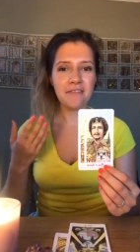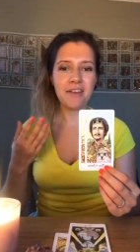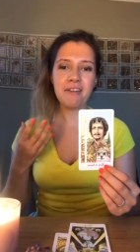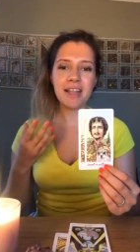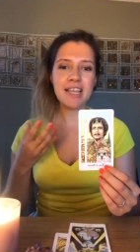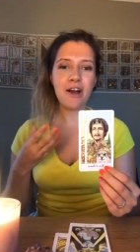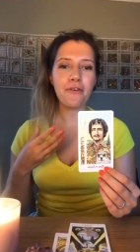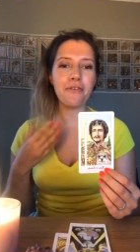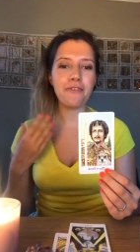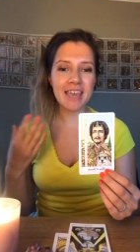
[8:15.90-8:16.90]
They really are
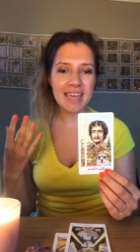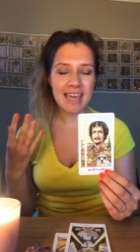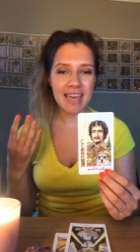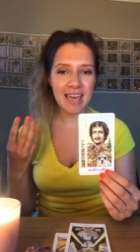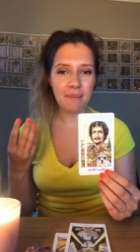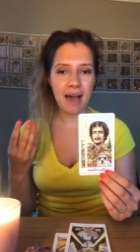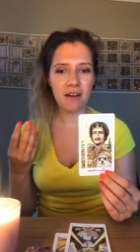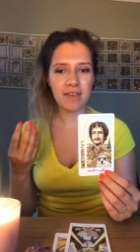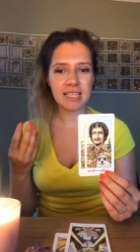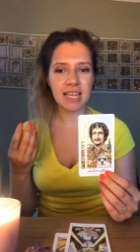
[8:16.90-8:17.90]
thinking
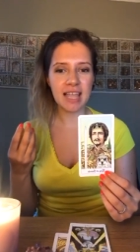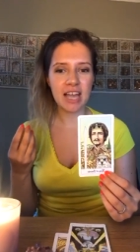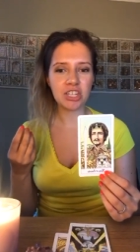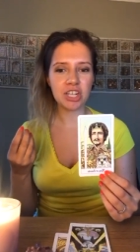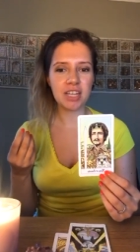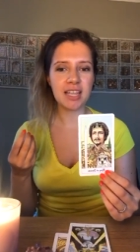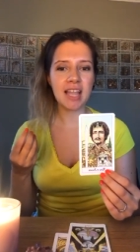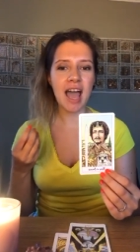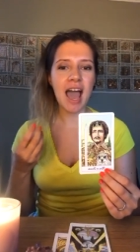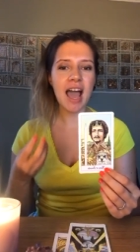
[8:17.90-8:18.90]
about this connection and
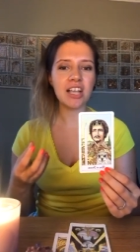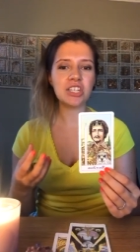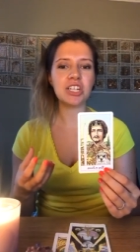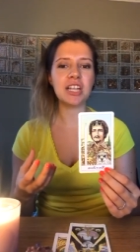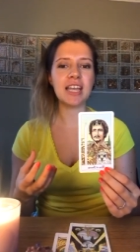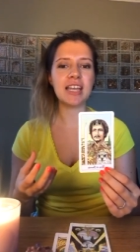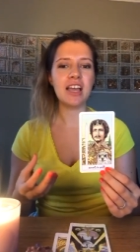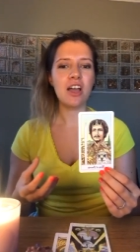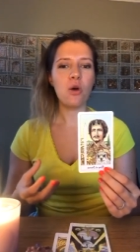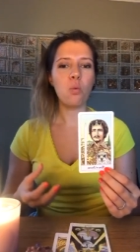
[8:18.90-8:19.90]
actually
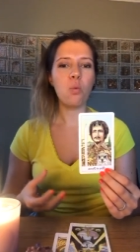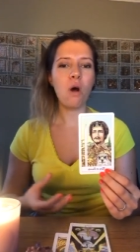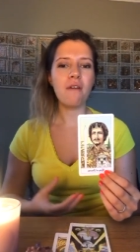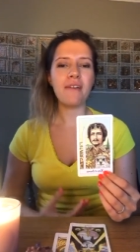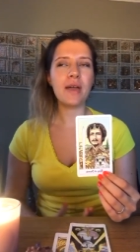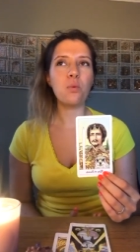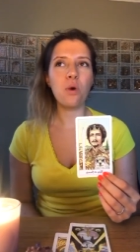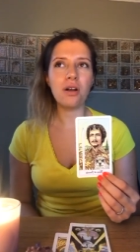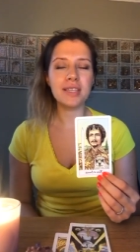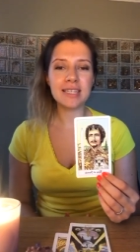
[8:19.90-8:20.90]
what they
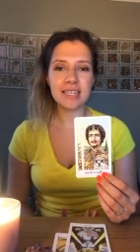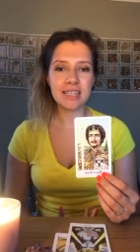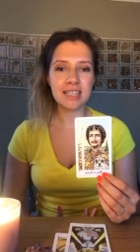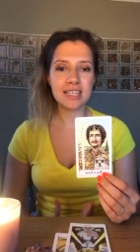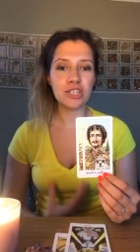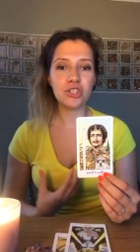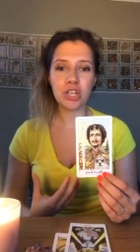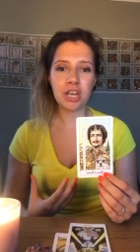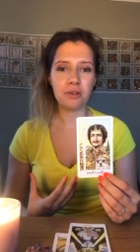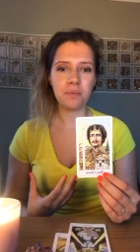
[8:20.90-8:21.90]
want to, to
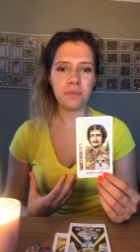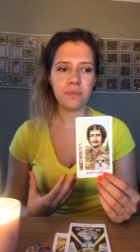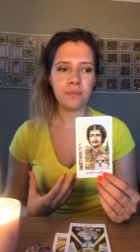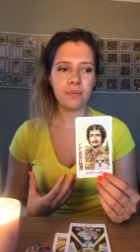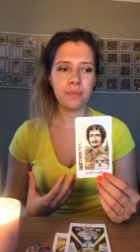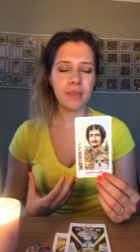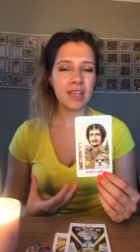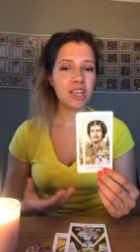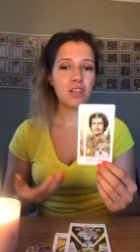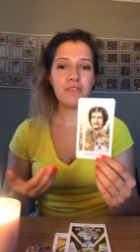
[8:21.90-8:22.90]
do.
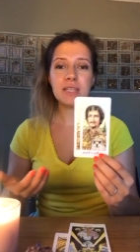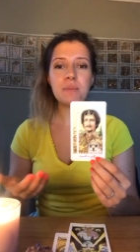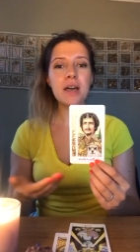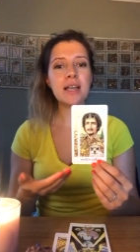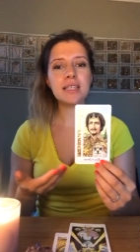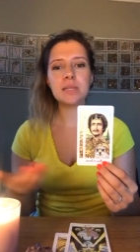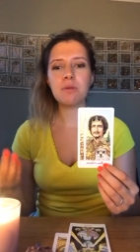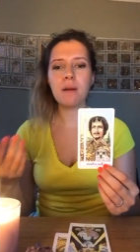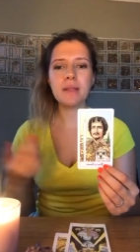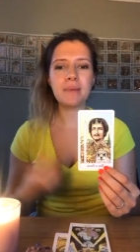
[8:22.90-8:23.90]
You know, this person's
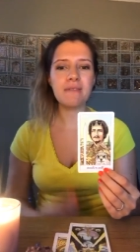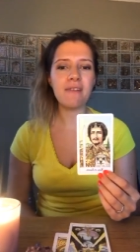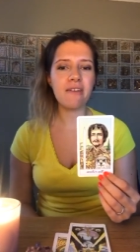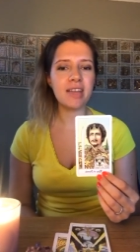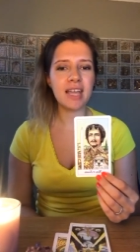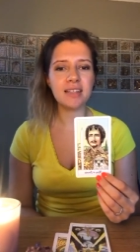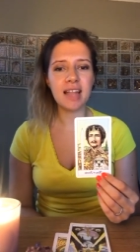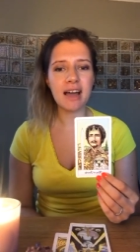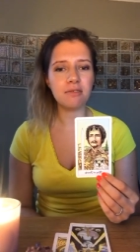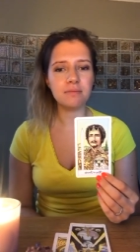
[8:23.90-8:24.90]
probably been very in and
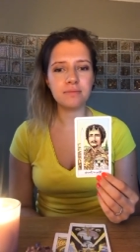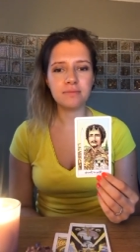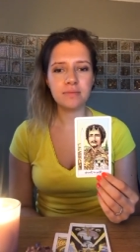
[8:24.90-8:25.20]
out.